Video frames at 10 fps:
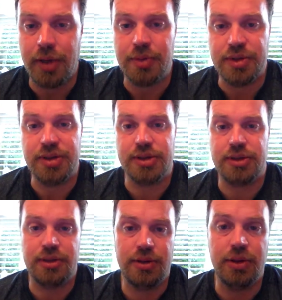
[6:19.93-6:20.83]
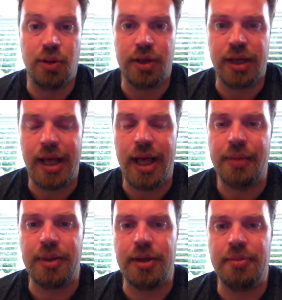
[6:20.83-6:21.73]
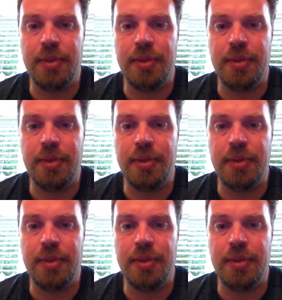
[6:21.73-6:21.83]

It was just going to happen.